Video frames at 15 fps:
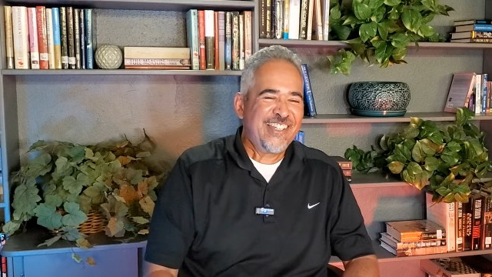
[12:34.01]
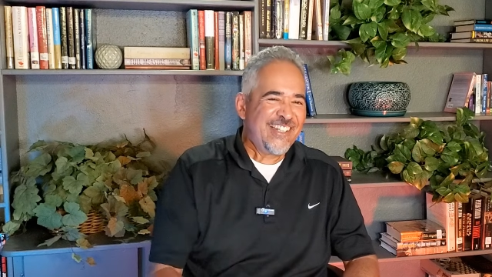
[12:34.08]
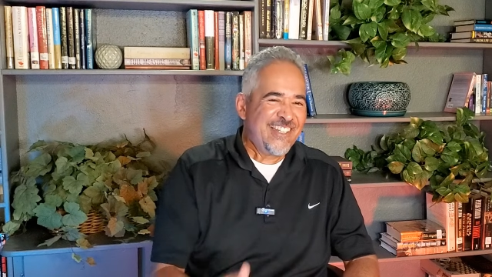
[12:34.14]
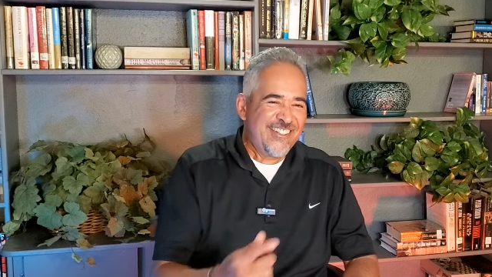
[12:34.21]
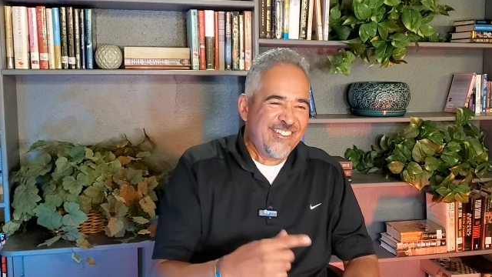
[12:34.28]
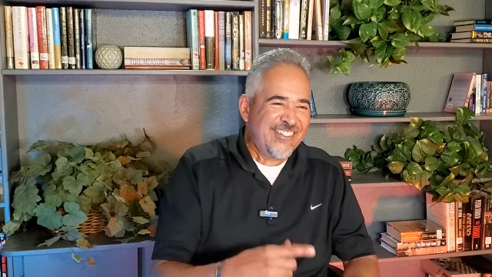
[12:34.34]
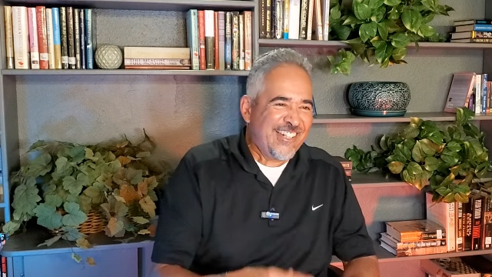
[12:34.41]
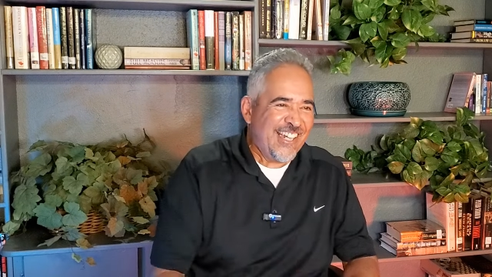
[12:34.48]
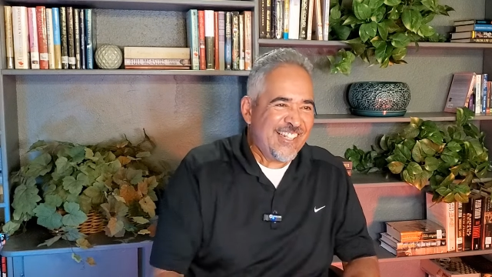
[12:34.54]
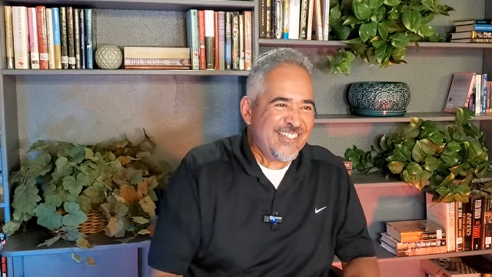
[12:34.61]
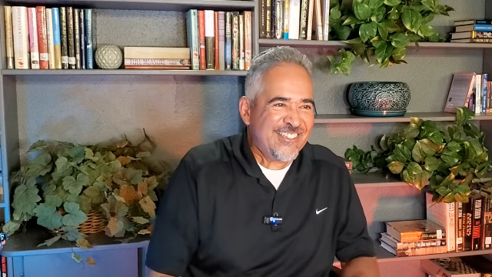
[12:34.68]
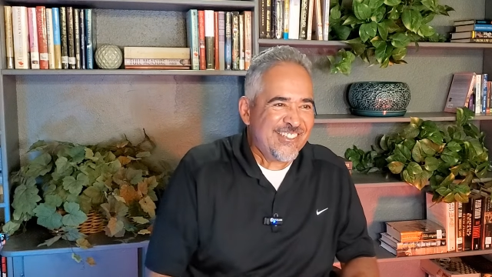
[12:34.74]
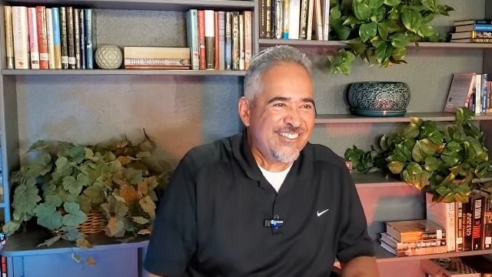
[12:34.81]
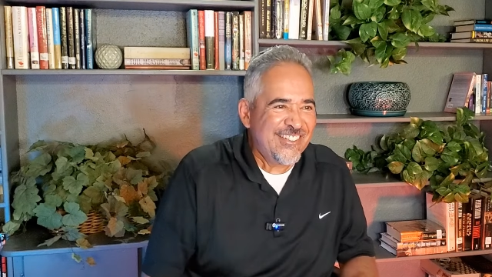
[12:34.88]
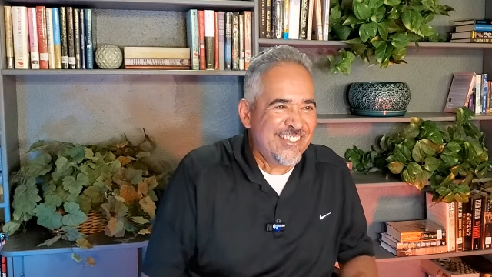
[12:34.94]
and you only
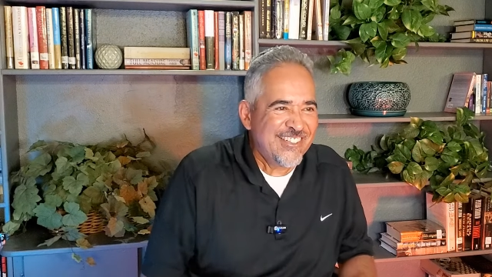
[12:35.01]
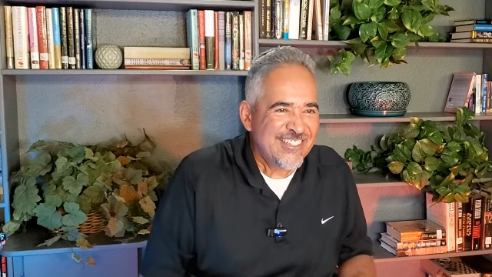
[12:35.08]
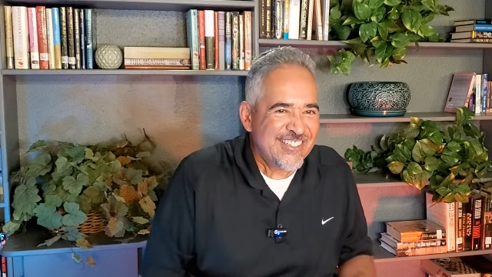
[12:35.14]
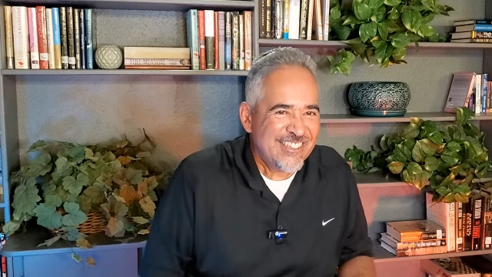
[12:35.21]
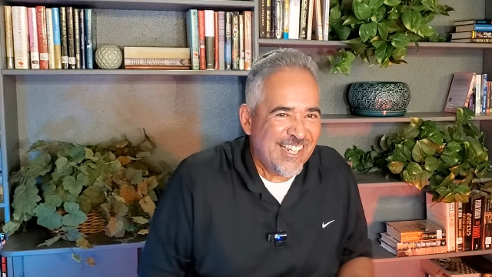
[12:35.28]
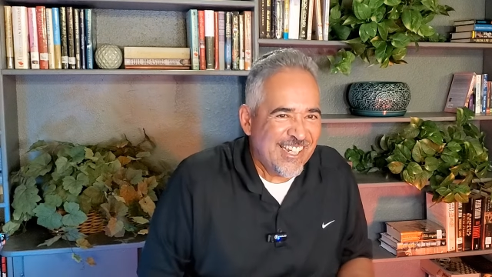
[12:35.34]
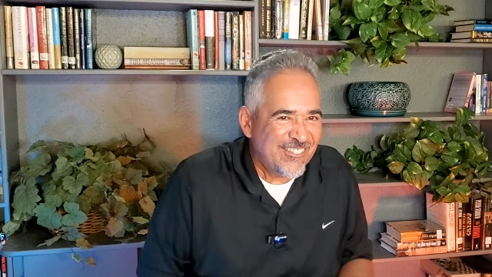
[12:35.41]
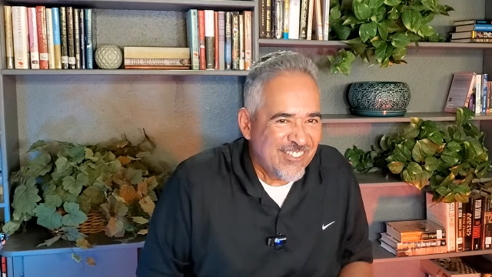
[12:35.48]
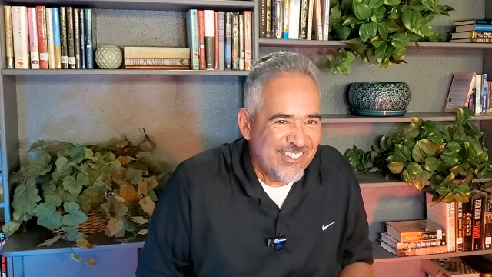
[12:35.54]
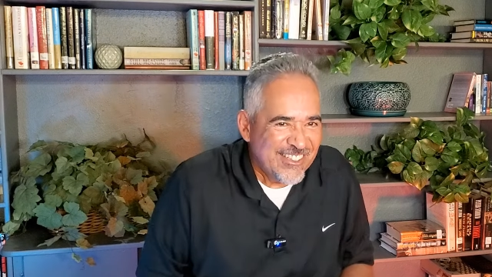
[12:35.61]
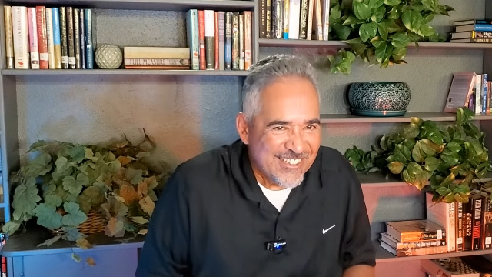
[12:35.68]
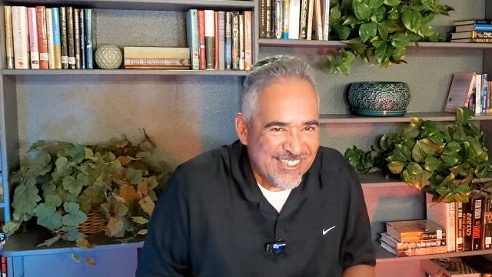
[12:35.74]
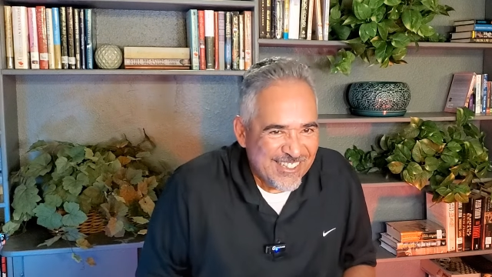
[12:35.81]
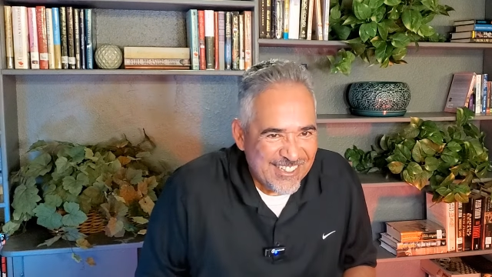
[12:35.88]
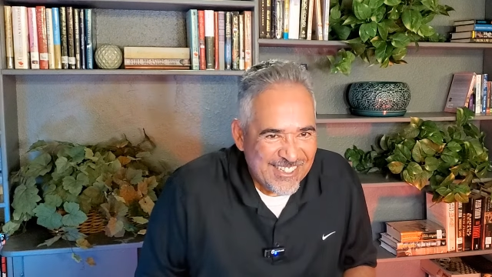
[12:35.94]
got two years and nine
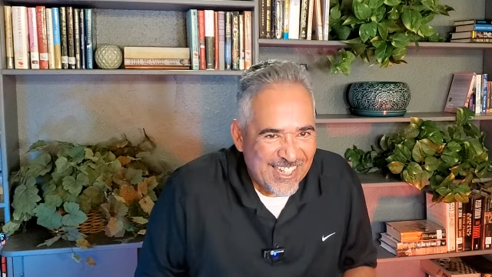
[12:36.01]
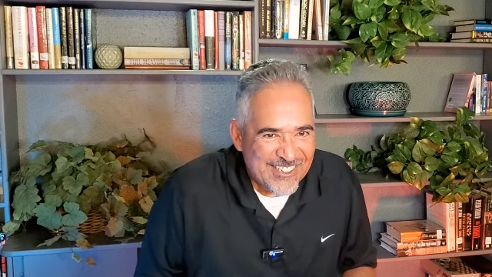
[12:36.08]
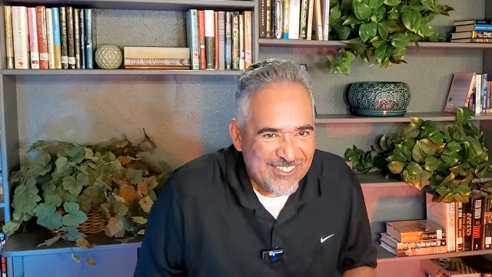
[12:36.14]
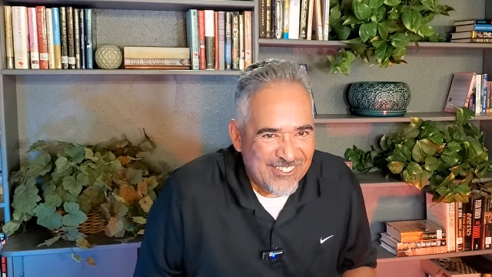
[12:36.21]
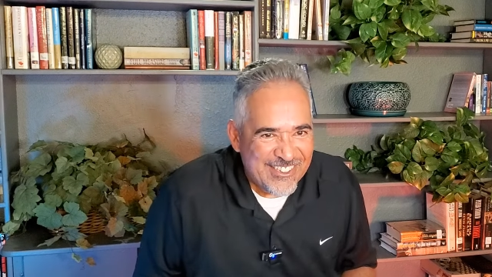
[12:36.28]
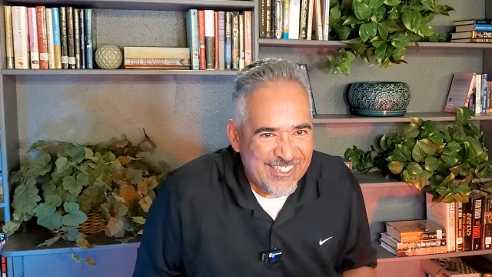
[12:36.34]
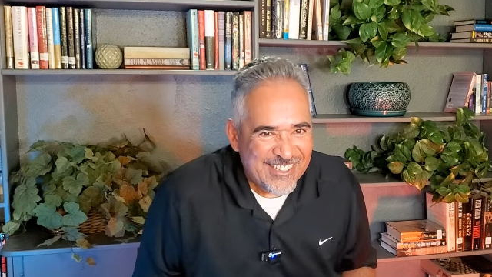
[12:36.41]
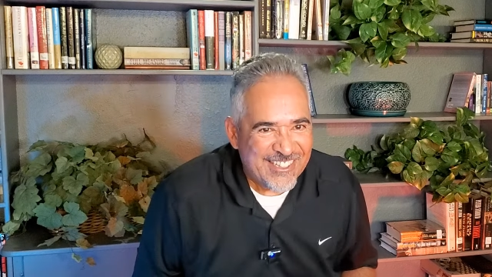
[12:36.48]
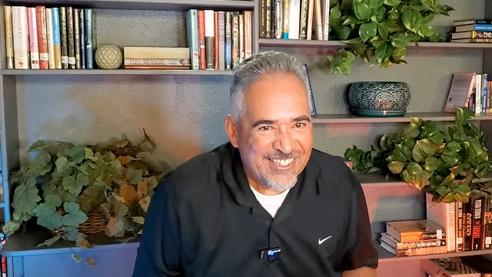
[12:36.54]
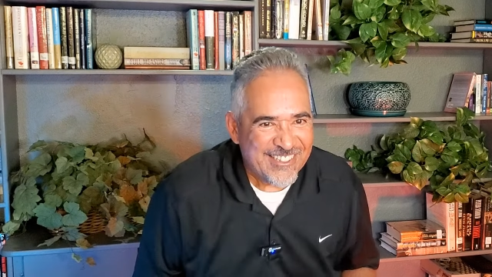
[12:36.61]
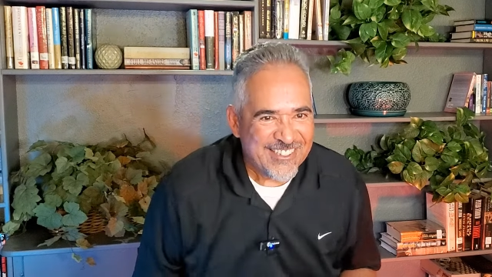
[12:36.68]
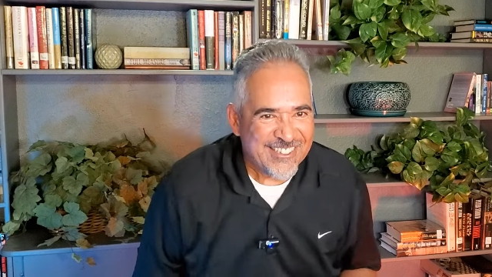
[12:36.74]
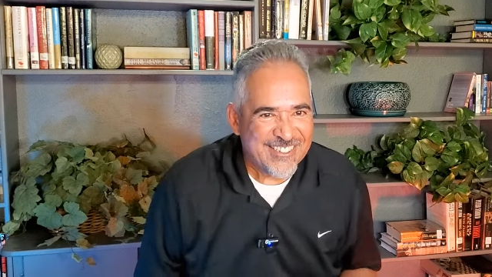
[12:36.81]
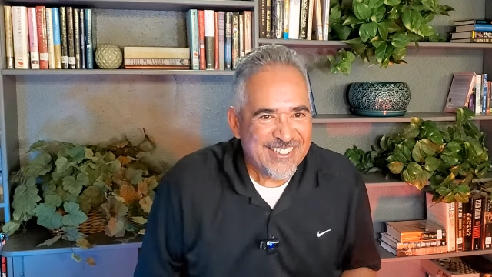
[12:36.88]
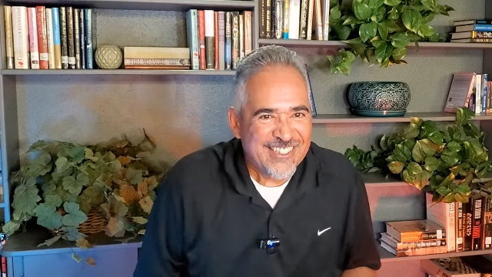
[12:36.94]
months? That's
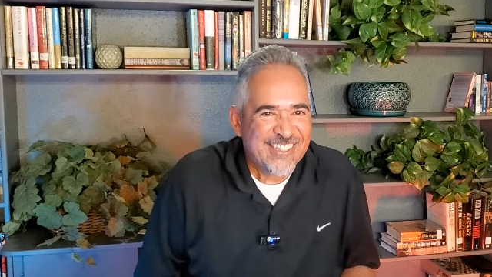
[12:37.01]
ridiculous.